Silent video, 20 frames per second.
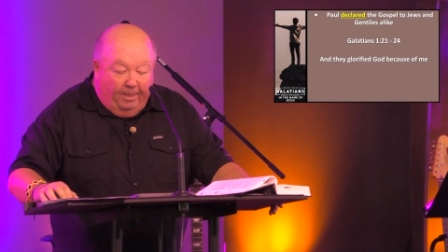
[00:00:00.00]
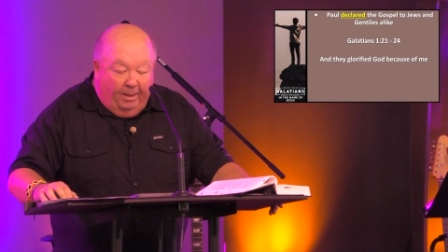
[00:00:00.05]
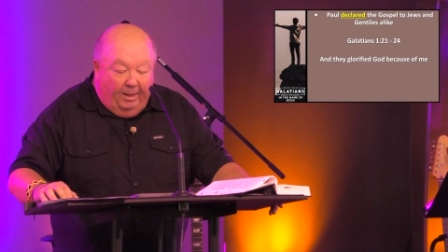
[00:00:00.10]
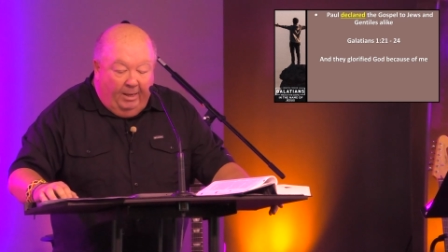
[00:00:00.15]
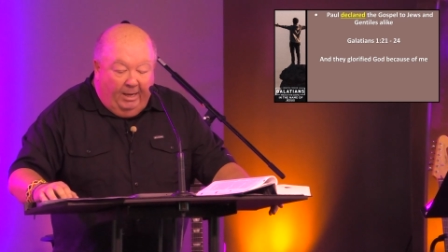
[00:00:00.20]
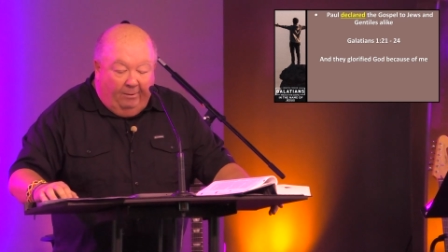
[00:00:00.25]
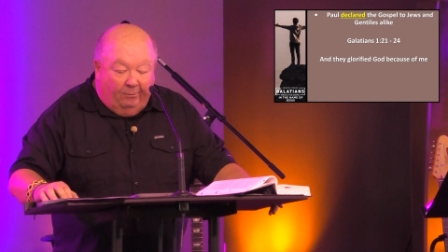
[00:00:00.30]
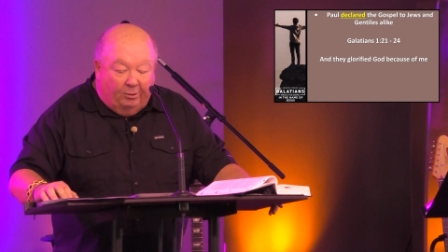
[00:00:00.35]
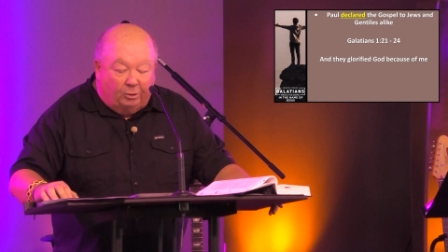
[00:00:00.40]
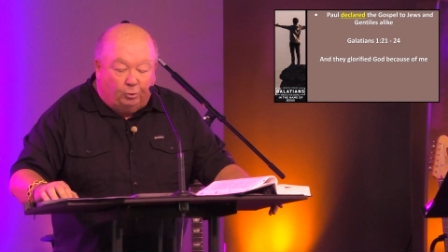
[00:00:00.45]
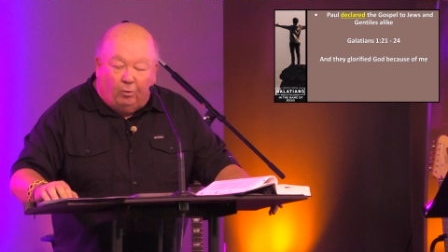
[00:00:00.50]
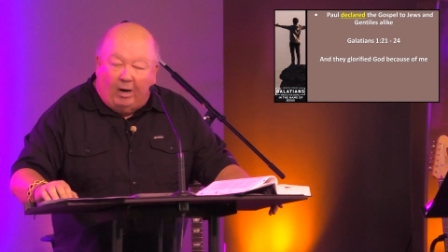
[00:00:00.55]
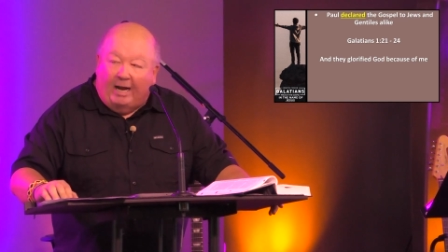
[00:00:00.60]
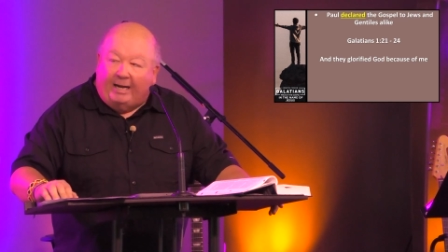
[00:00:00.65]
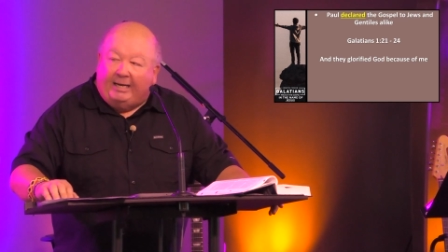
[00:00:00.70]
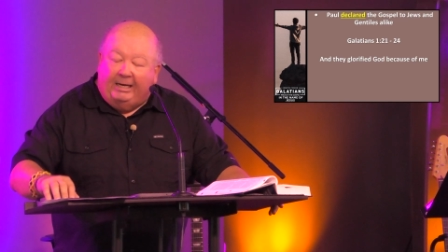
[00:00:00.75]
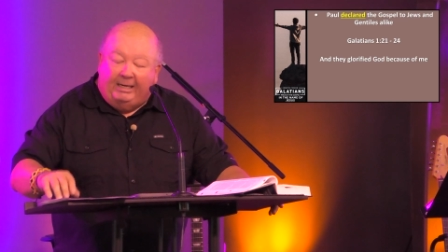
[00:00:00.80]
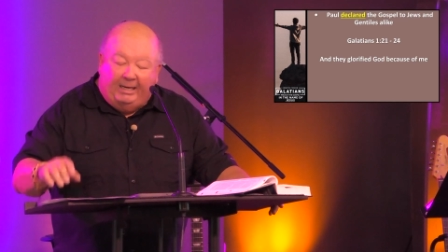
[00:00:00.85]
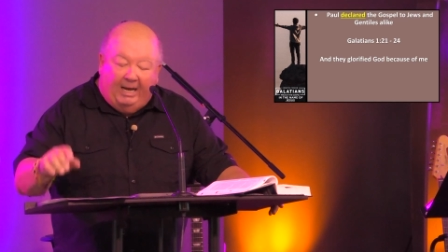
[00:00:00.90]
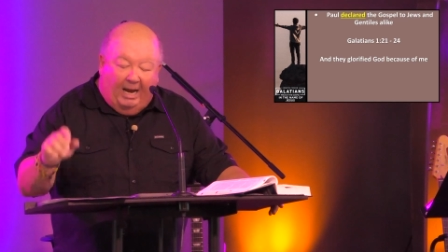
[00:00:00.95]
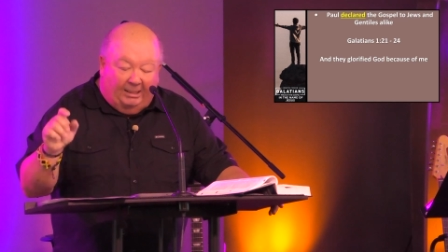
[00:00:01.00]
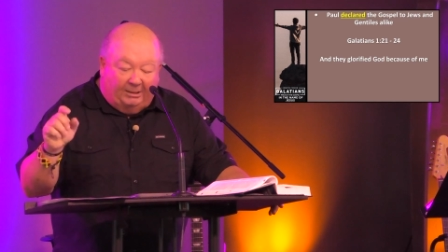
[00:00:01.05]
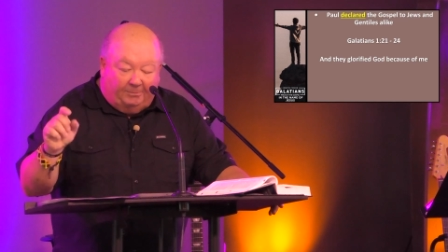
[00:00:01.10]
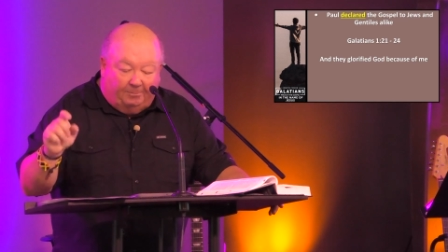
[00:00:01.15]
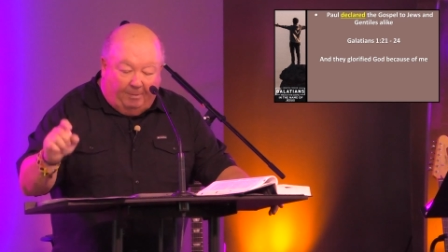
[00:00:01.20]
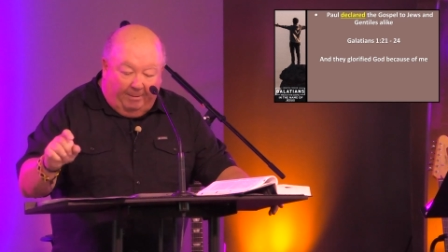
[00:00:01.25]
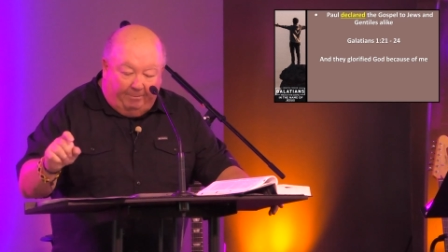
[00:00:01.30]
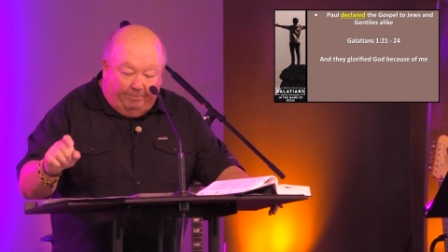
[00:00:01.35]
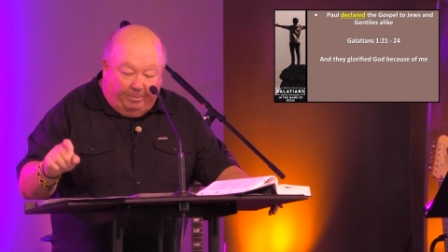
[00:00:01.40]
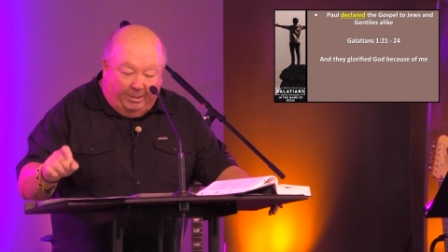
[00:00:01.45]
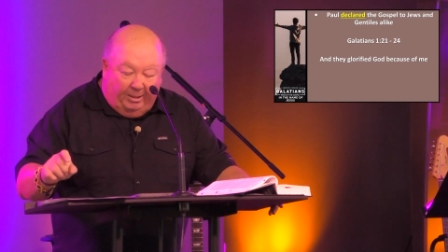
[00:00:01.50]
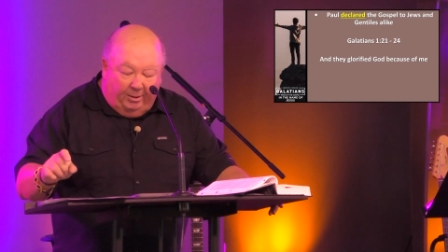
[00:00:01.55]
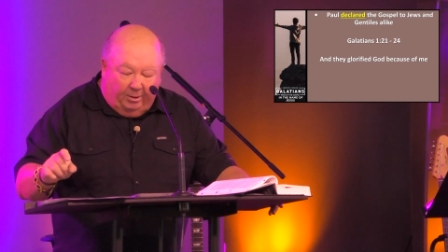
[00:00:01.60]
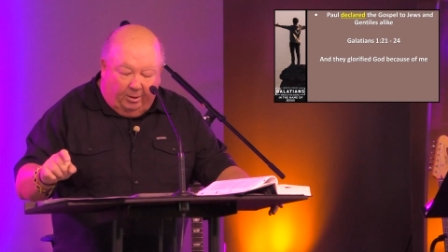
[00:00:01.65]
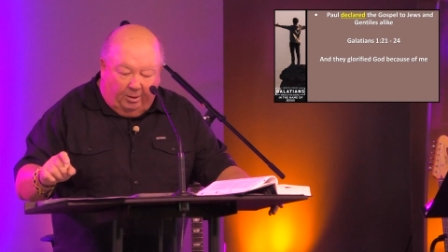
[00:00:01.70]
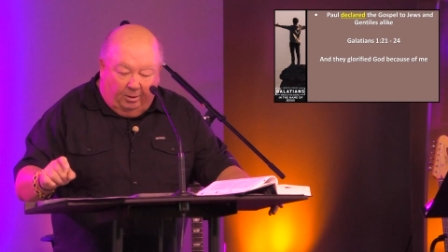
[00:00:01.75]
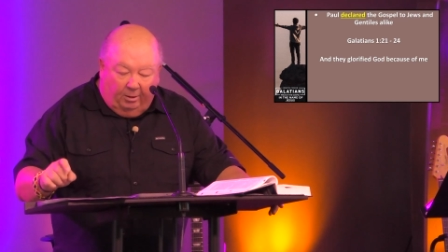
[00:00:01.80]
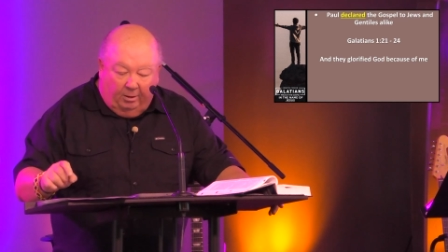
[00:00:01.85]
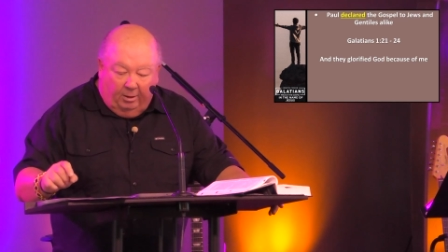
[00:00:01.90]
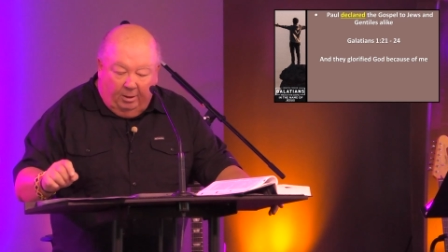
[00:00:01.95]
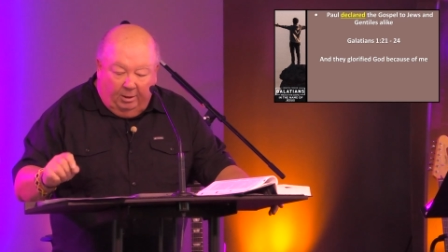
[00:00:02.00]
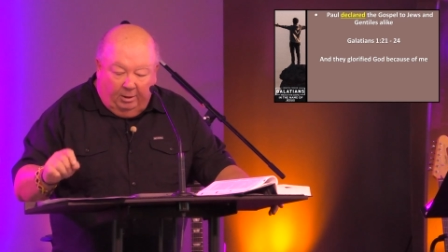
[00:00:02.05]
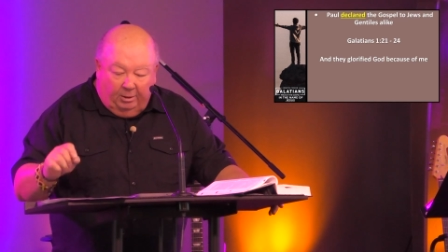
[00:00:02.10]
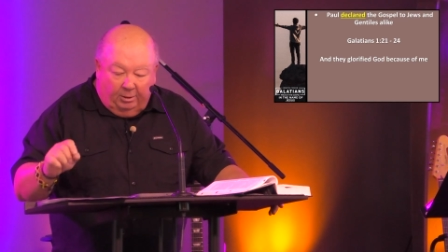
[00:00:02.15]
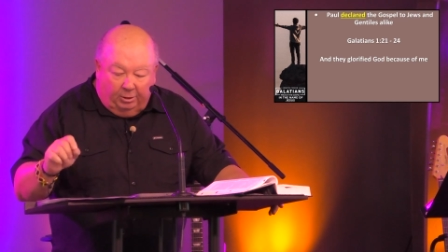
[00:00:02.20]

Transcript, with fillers: He was recognized by Peter,